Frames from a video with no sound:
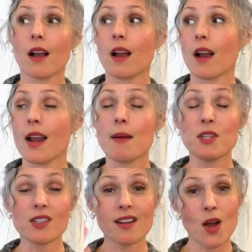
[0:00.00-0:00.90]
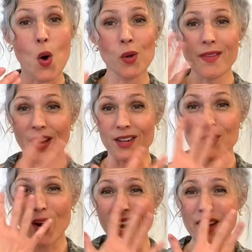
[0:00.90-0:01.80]
and I'm just gonna hold it there and
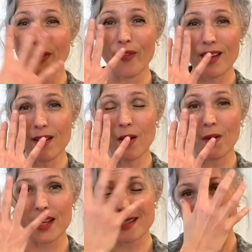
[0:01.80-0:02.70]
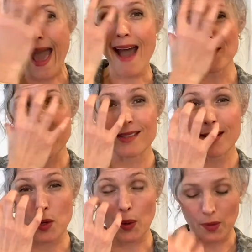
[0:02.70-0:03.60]
try to feel these cavities
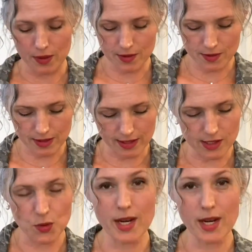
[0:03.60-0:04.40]
here. Let's do it